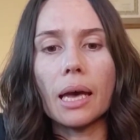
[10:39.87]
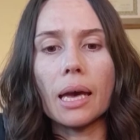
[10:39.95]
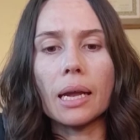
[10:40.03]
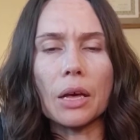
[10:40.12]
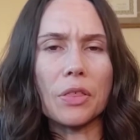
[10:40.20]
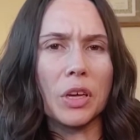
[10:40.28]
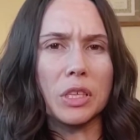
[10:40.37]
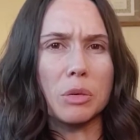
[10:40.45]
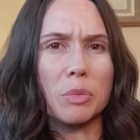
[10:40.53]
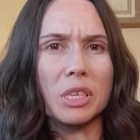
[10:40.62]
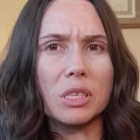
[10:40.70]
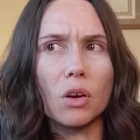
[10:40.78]
And I thought
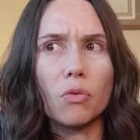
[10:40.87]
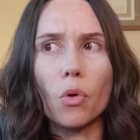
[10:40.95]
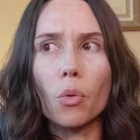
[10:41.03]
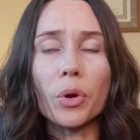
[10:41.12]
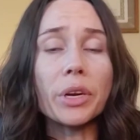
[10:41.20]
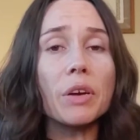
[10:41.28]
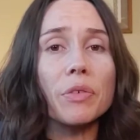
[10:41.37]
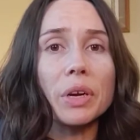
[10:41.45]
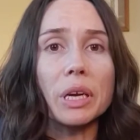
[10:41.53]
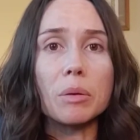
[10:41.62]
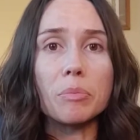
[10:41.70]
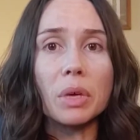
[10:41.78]
to myself, well, we're never
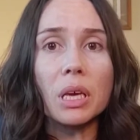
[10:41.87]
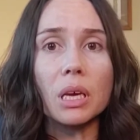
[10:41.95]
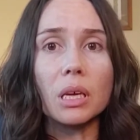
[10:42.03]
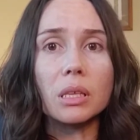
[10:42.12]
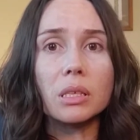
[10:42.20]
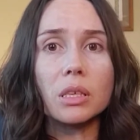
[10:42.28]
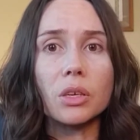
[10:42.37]
going to meet.